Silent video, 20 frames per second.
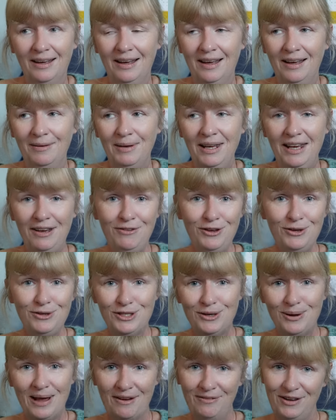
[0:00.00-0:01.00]
If you
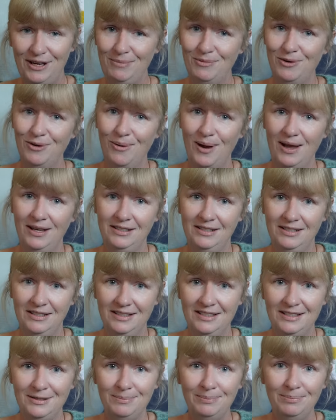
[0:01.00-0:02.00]
do have any more
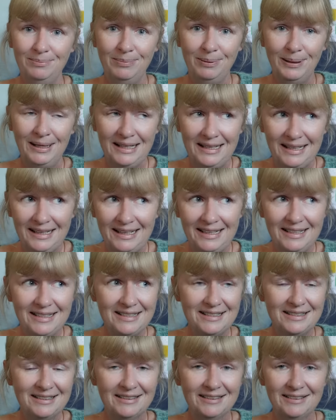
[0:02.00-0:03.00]
questions,
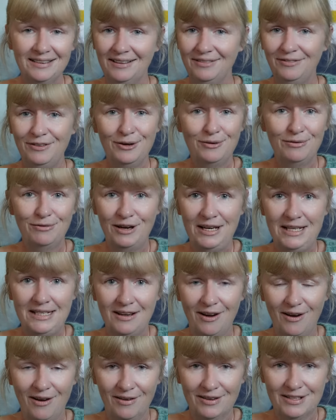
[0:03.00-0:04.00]
please feel free
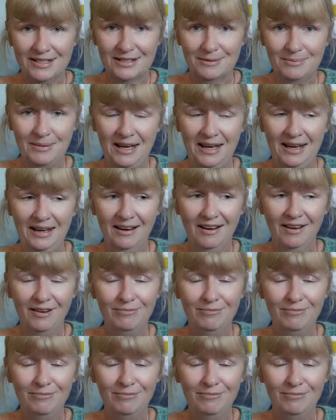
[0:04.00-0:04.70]
to ask me.